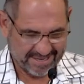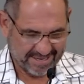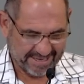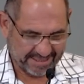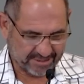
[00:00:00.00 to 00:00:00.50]

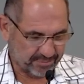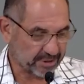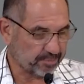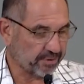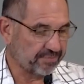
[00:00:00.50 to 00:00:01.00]
It's a
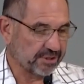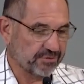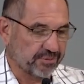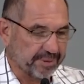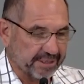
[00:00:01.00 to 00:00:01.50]
real privilege
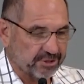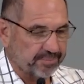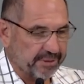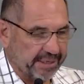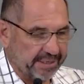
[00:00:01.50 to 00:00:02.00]
for me to
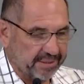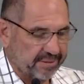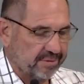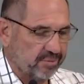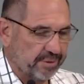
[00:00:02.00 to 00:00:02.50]
be
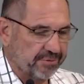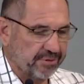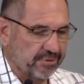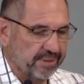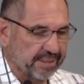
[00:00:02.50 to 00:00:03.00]
with
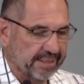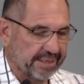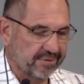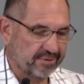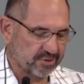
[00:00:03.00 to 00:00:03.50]
you
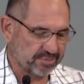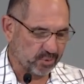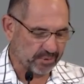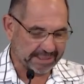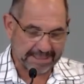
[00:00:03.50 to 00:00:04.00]
again this
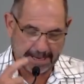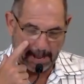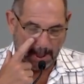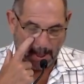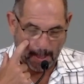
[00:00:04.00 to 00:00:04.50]
morning.
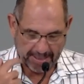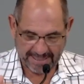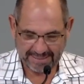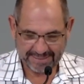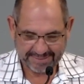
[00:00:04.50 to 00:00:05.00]

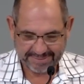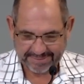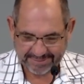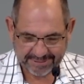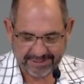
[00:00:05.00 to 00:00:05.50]

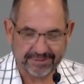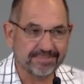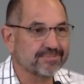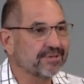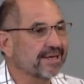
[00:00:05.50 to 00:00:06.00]
So
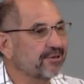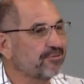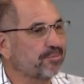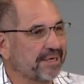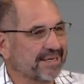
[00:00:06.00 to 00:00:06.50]
thank you
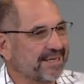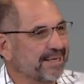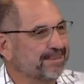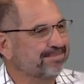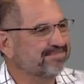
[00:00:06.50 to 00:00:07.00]
for being
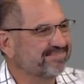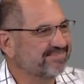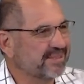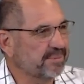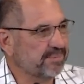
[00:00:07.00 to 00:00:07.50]
here.
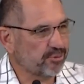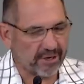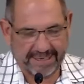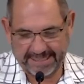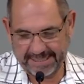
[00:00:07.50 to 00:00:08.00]
Let me
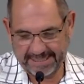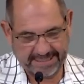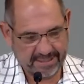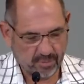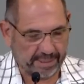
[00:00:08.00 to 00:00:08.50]
pray.
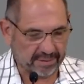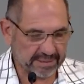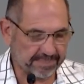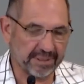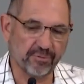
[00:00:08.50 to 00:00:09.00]
Well,
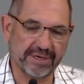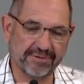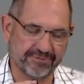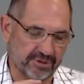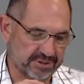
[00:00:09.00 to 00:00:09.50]
let me read
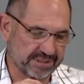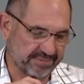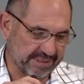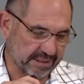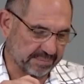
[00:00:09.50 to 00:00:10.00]
first and
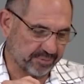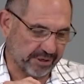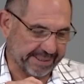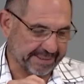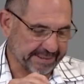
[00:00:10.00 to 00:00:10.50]
then I'll
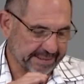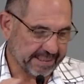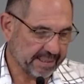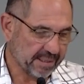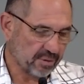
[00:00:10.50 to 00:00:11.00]
pray.
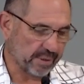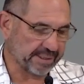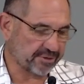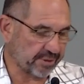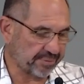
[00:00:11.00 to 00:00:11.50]
1
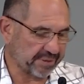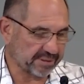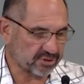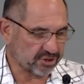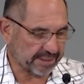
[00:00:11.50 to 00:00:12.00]

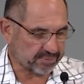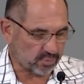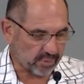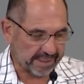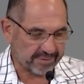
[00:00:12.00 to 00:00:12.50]
Corinthians chapter
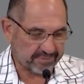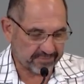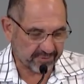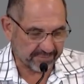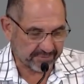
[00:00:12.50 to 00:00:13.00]
1
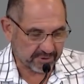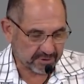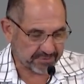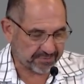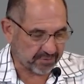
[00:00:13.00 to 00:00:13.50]
from
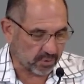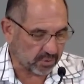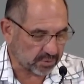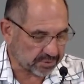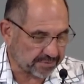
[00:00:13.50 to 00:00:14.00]
verse
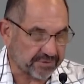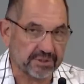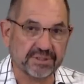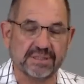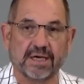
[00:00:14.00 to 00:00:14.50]
4 to
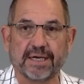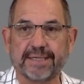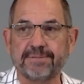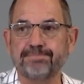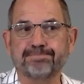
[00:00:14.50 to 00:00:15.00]
verse
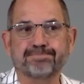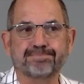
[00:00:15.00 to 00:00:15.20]
9.